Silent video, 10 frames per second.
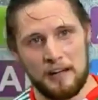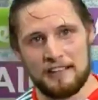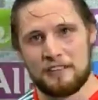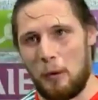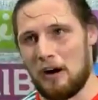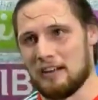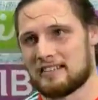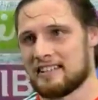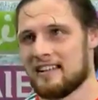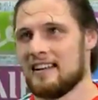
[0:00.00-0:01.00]
put it into
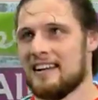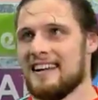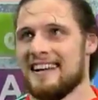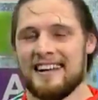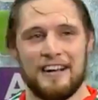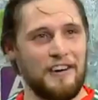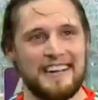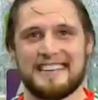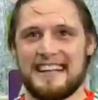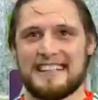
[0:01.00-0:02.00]
words.
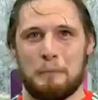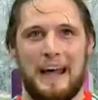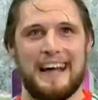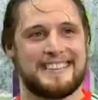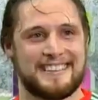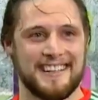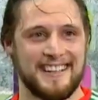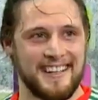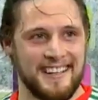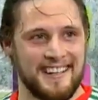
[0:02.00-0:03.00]
Look at this place.
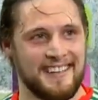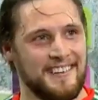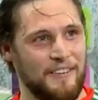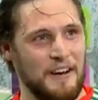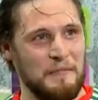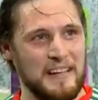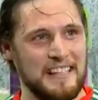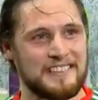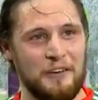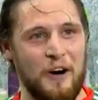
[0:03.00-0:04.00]
What it
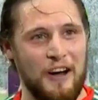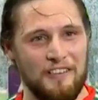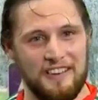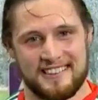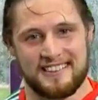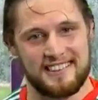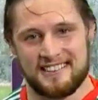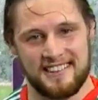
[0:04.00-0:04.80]
means to all of us.